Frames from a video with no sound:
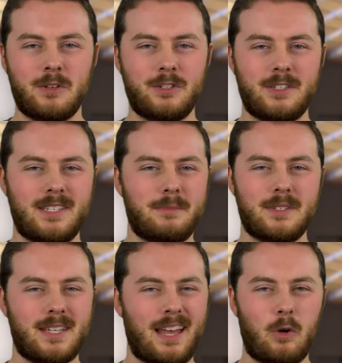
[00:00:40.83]
which just
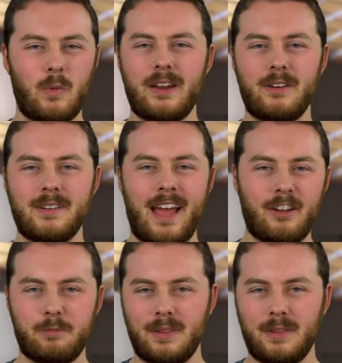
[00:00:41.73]
seems kind of weird and out